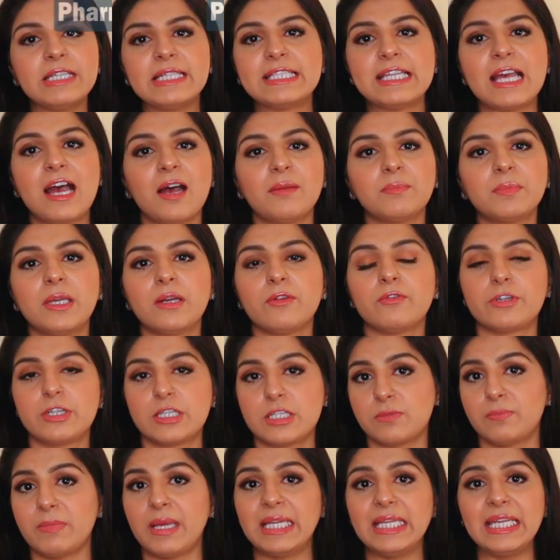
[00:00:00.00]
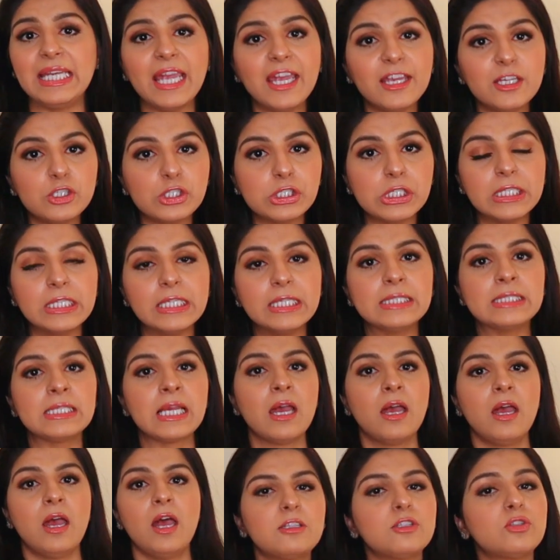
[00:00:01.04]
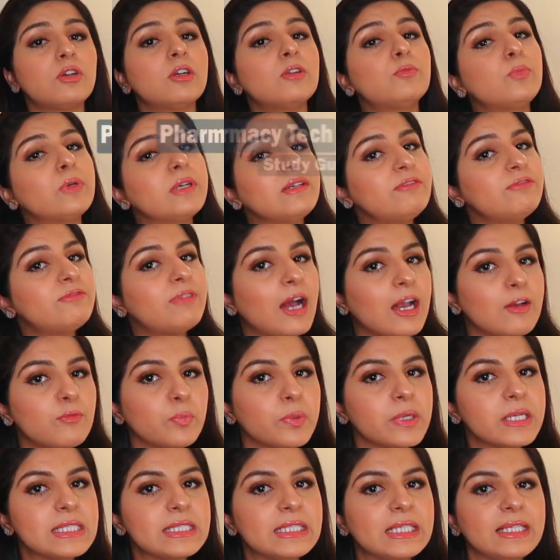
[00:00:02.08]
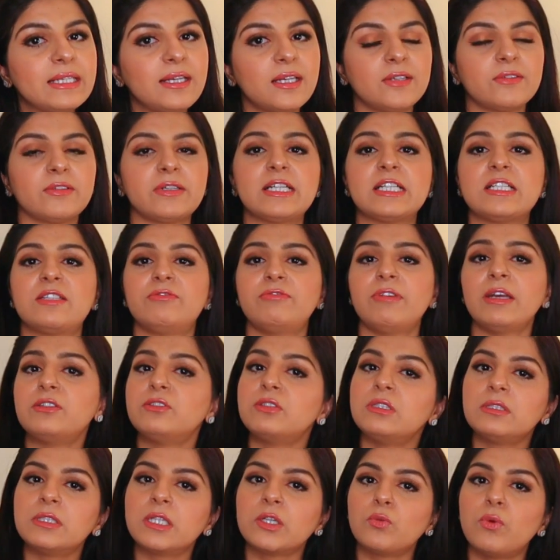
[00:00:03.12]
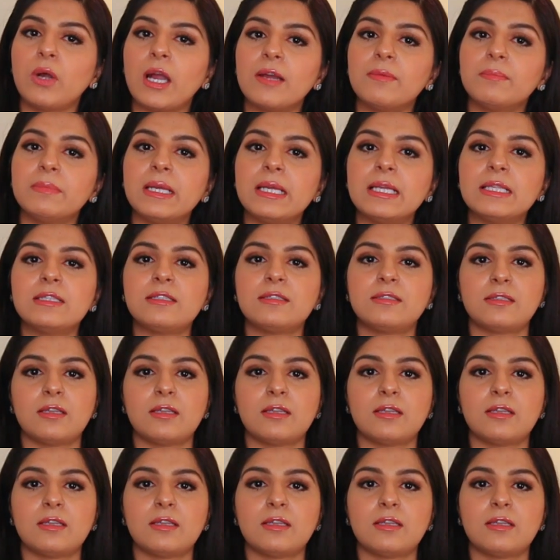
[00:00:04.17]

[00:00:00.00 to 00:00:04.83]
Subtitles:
exam covers medications, 12.5% covers federal requirements,